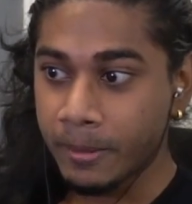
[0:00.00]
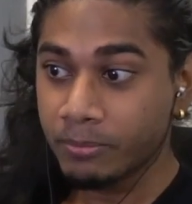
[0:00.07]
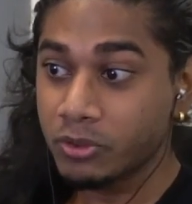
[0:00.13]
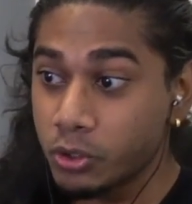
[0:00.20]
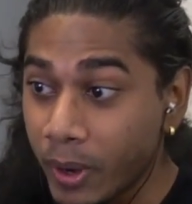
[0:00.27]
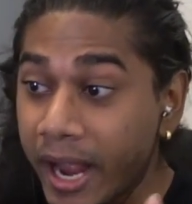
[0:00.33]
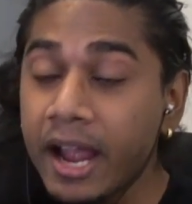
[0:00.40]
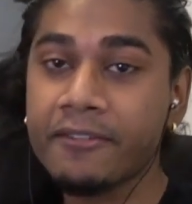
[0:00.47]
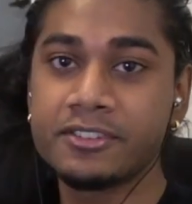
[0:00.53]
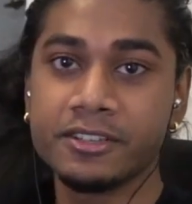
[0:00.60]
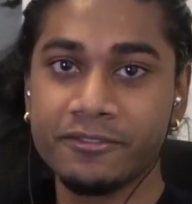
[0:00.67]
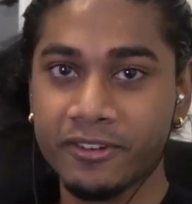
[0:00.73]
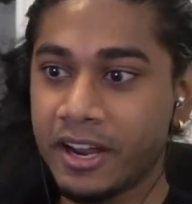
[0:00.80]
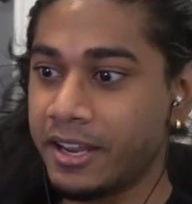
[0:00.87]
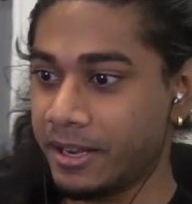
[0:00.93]
you have to
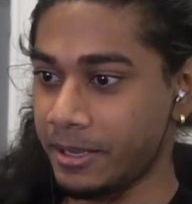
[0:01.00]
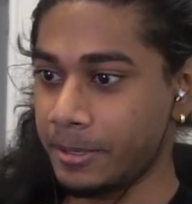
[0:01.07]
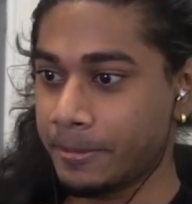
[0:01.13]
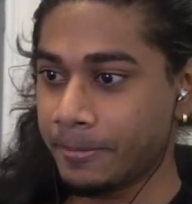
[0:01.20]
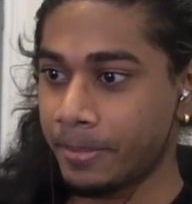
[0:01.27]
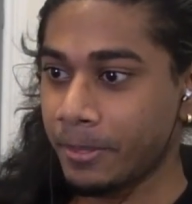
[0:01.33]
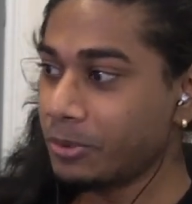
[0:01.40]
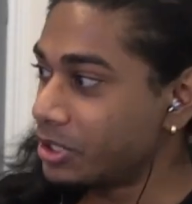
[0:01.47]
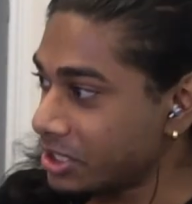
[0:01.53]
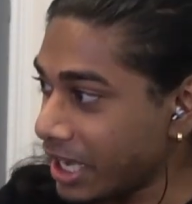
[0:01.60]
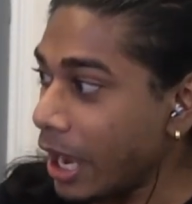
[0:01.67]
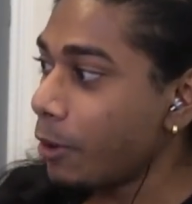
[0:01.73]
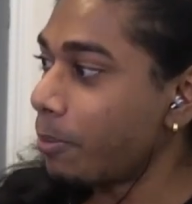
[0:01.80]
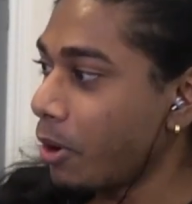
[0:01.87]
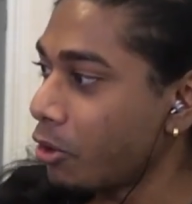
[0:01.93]
fight it, which is
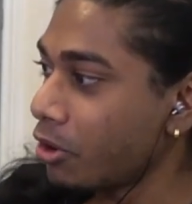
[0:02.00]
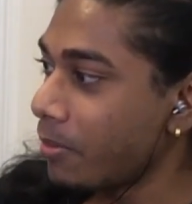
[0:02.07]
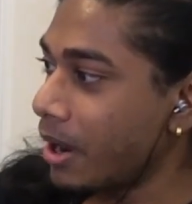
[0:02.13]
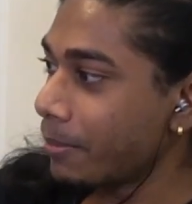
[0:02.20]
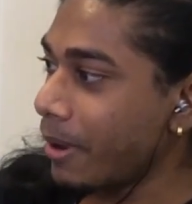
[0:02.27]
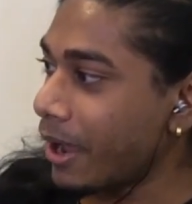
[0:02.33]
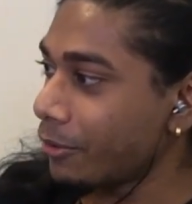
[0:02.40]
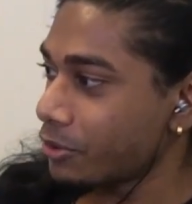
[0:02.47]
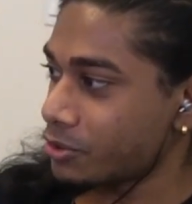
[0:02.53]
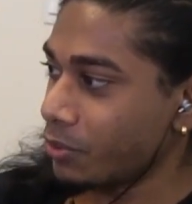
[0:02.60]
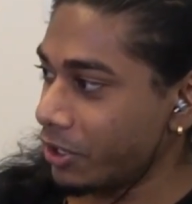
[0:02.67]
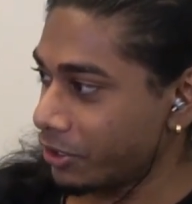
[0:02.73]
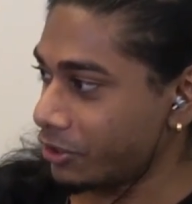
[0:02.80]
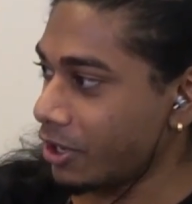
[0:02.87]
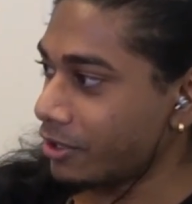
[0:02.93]
how Pokemon battles
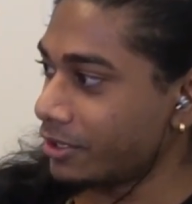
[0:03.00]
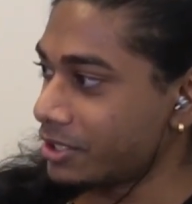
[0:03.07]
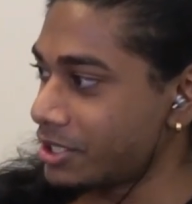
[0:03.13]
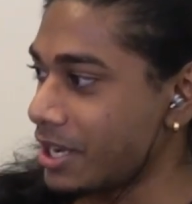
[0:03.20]
worked all this